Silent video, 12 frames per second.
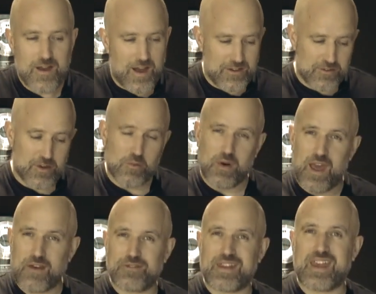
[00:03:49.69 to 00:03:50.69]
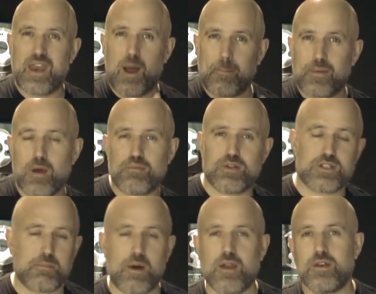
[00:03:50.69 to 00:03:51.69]
and you don't want to have to get up and go press
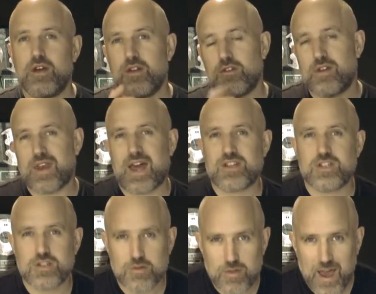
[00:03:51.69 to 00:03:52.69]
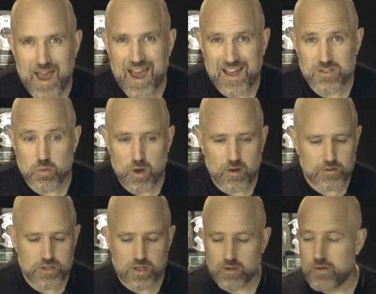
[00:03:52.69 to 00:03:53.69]
the button, you can actually do that as well.
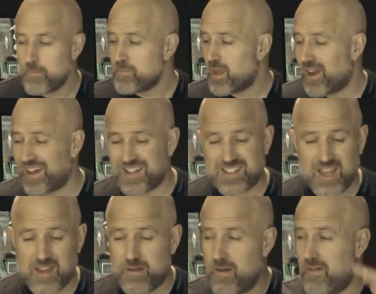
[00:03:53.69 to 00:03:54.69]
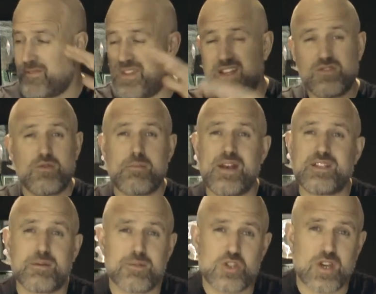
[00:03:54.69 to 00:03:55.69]
So, like I say, these are
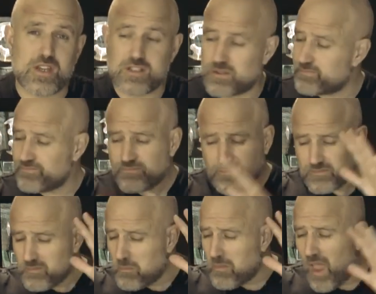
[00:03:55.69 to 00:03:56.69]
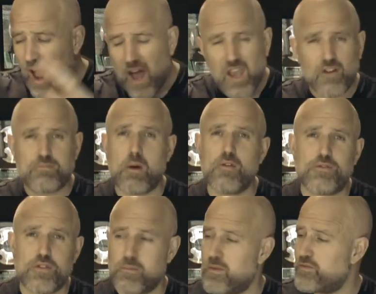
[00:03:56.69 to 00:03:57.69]
amazing machines. I love both
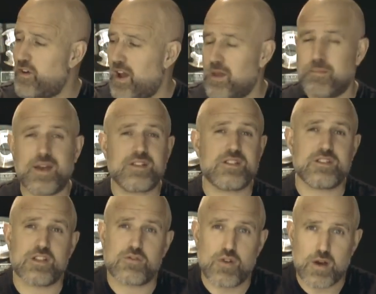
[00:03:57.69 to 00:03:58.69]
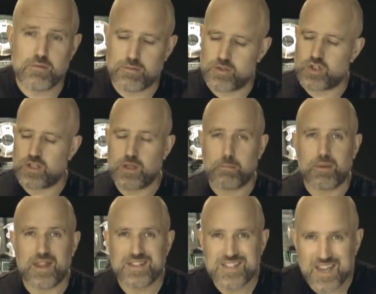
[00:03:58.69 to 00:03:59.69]
of them. The Vitamix is an incredible machine. The
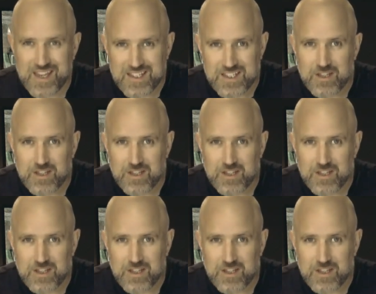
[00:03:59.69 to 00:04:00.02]
Blentec is an